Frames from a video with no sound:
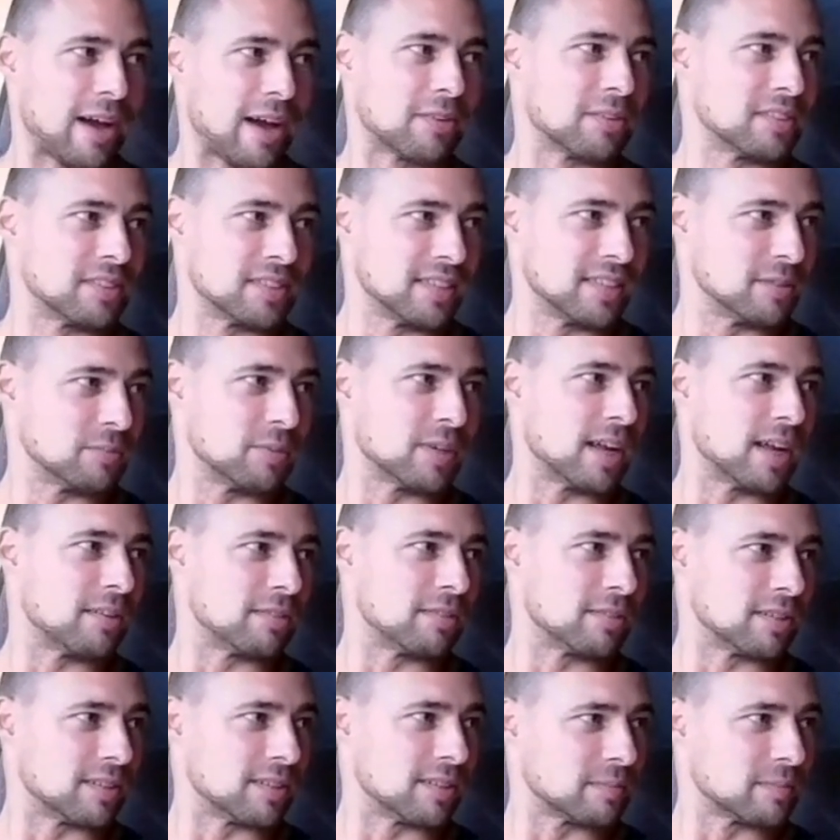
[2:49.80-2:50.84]
cow disease,
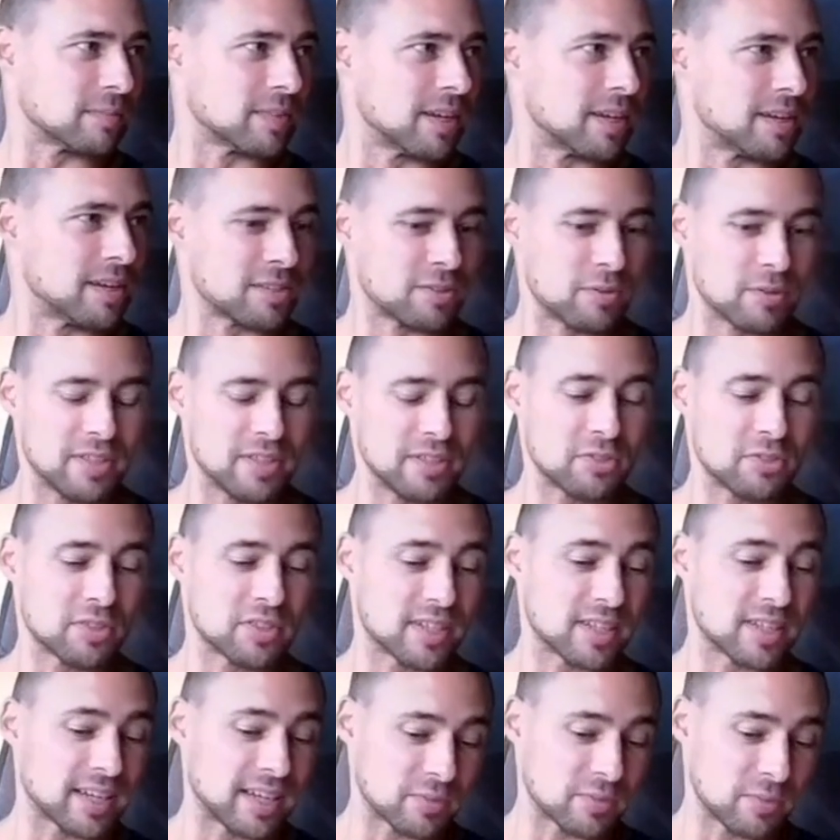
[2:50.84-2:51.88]
whatever. Right. So it's
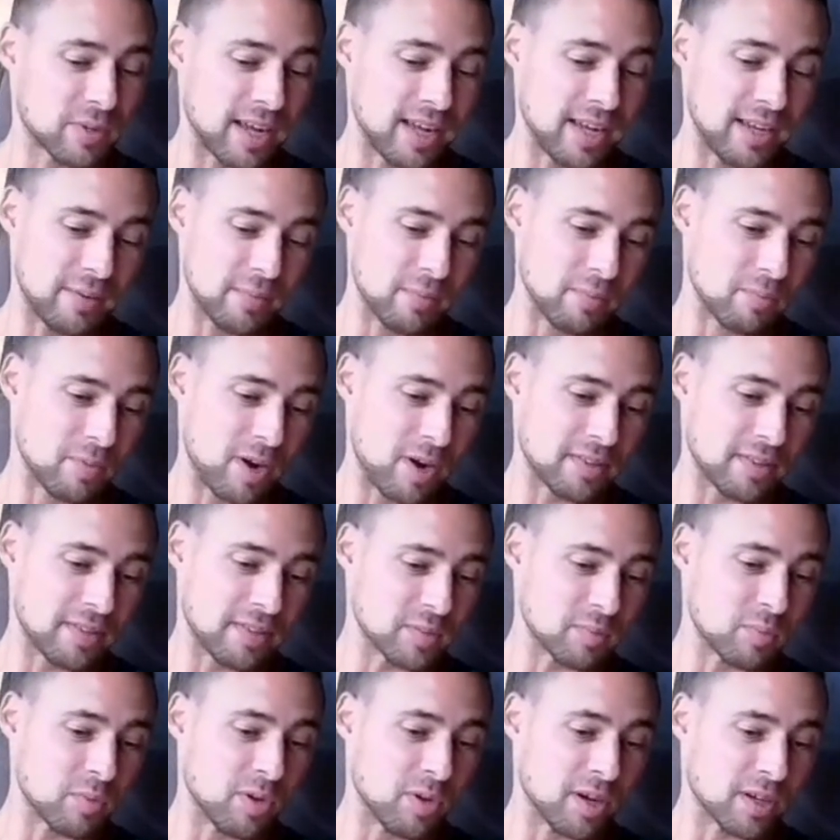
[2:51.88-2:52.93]
interesting because when I brought
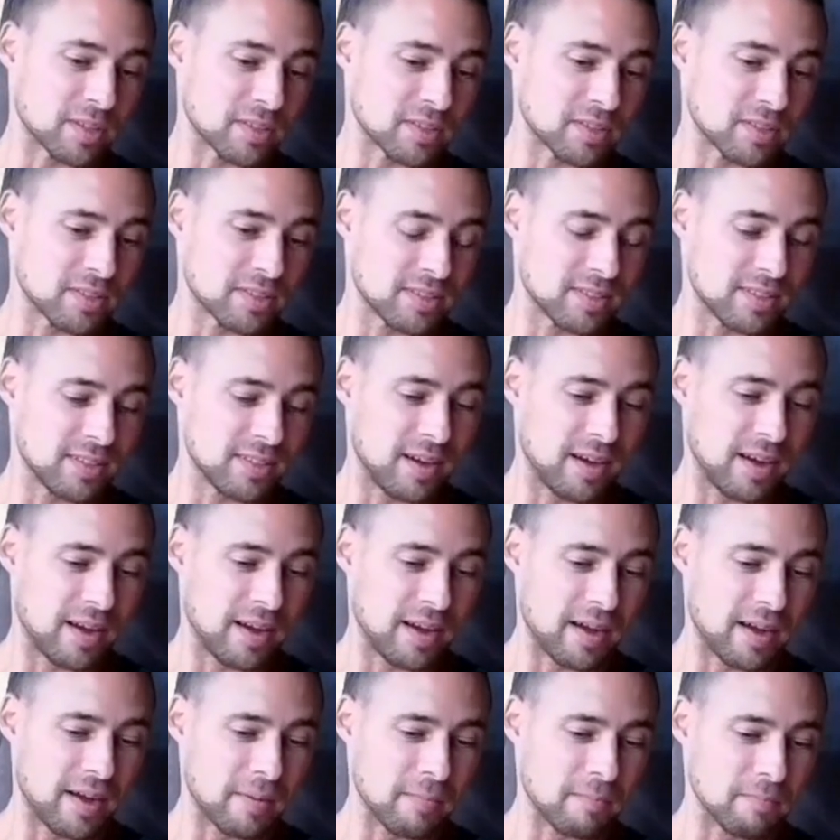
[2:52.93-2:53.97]
these books,
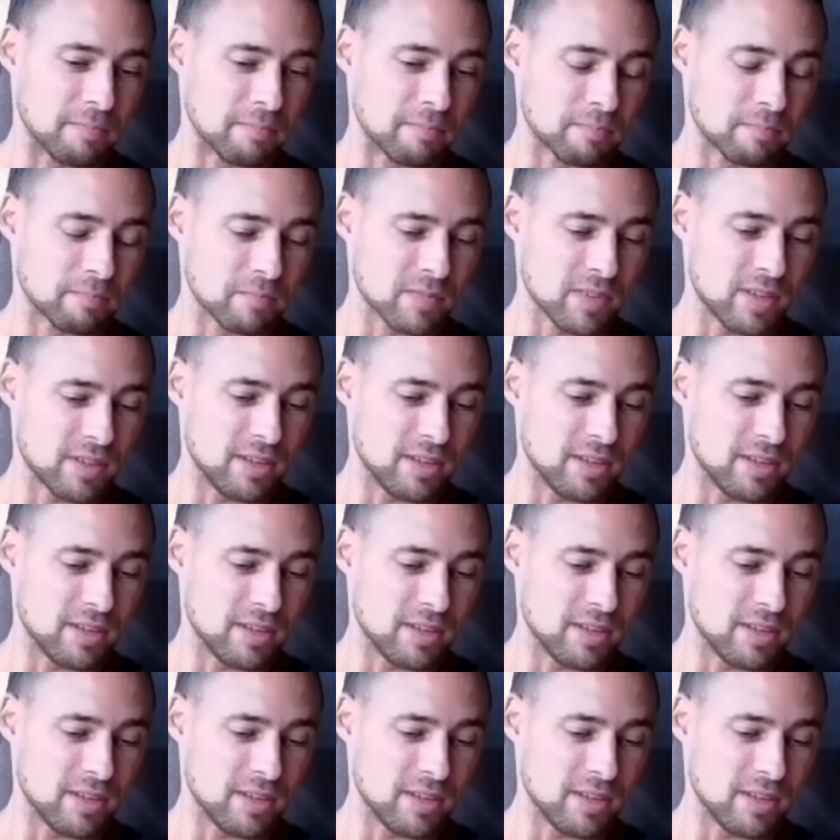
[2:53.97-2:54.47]
um,